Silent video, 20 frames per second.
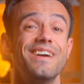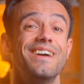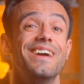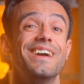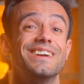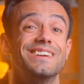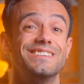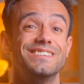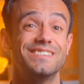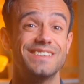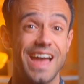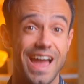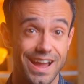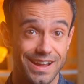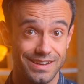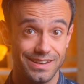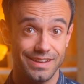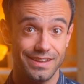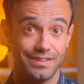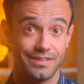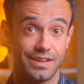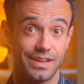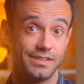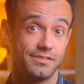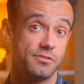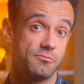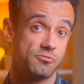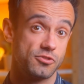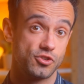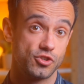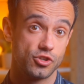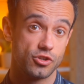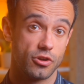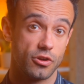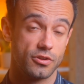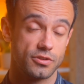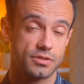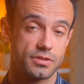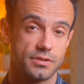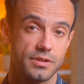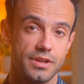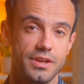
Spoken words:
exactly as it was shot.